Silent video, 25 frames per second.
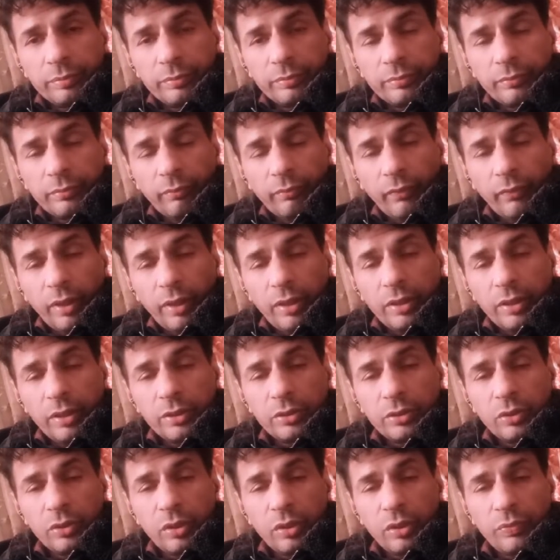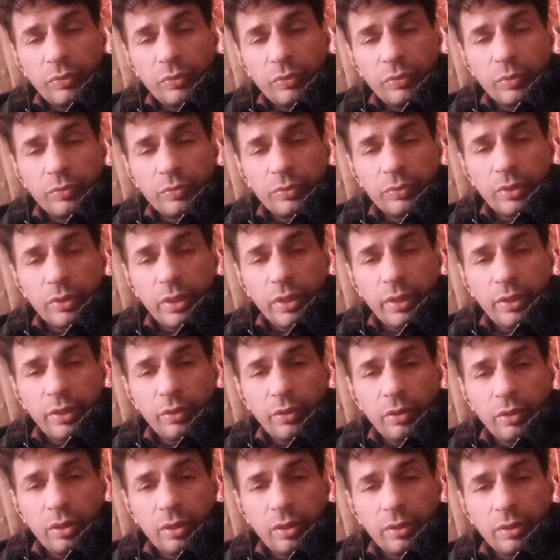is not fruitful at all.
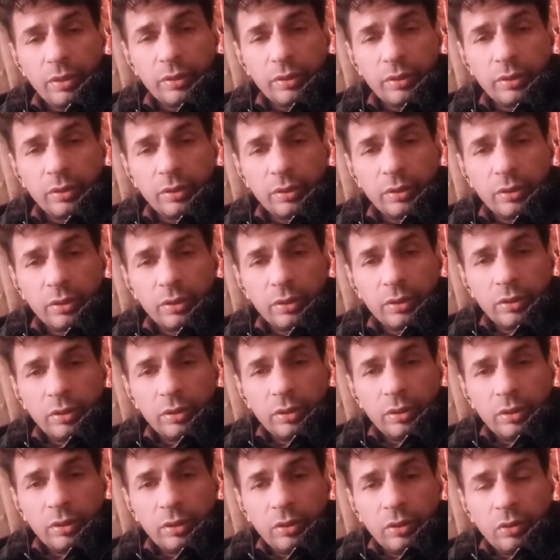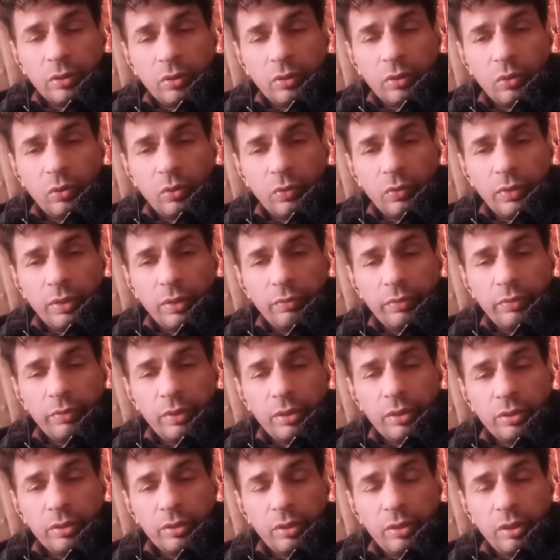No one will
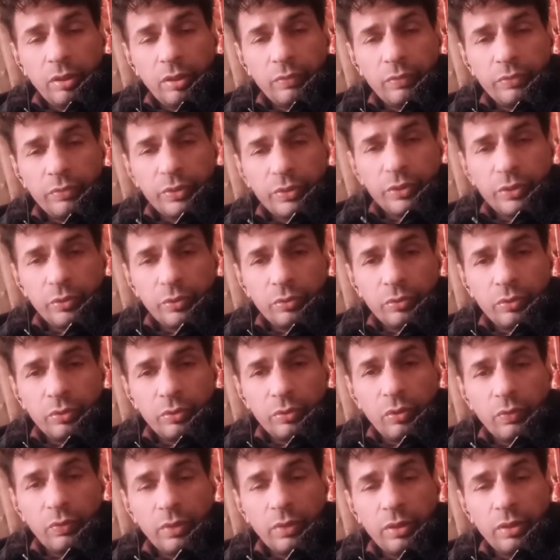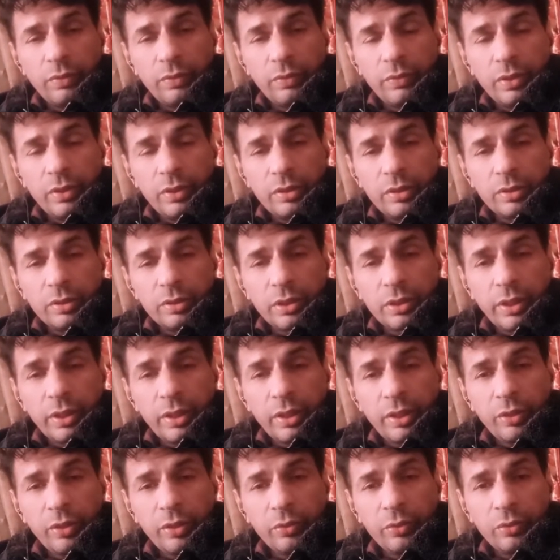love you, no one will send
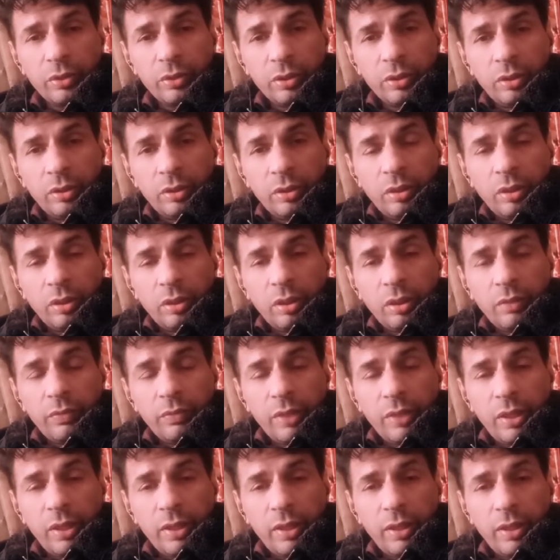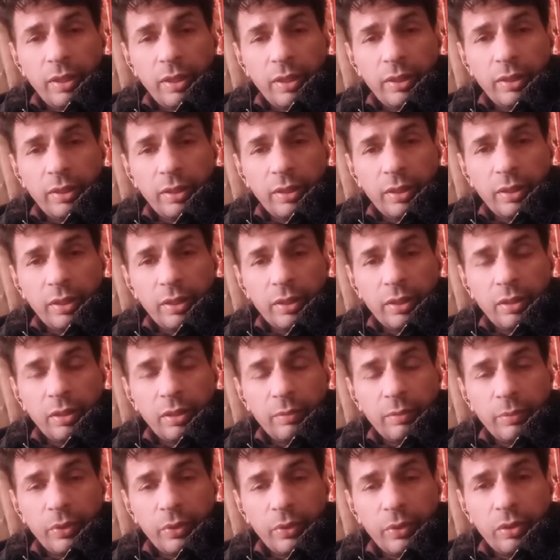you a Valentine card
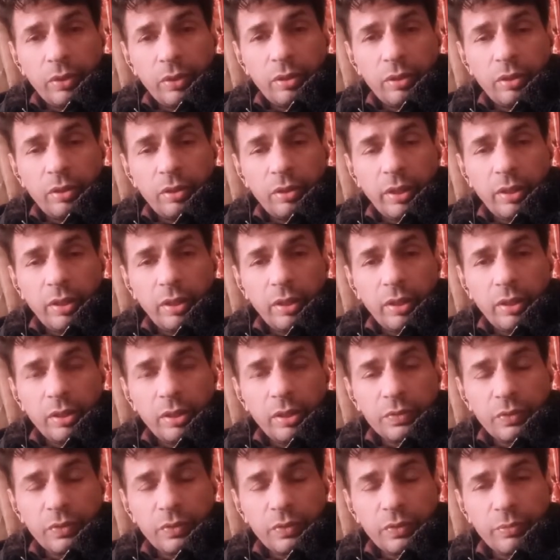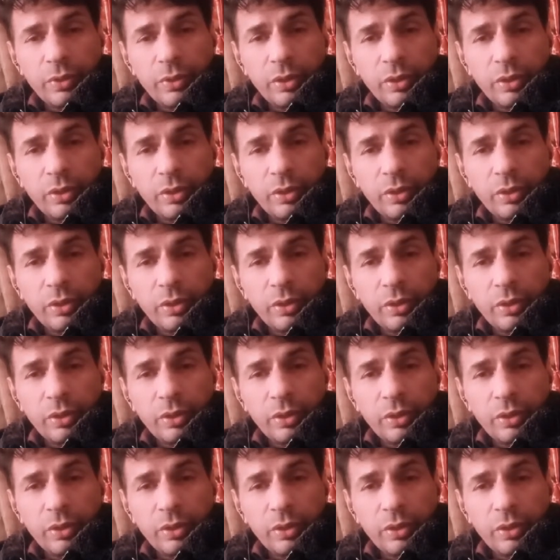about 10 days from now.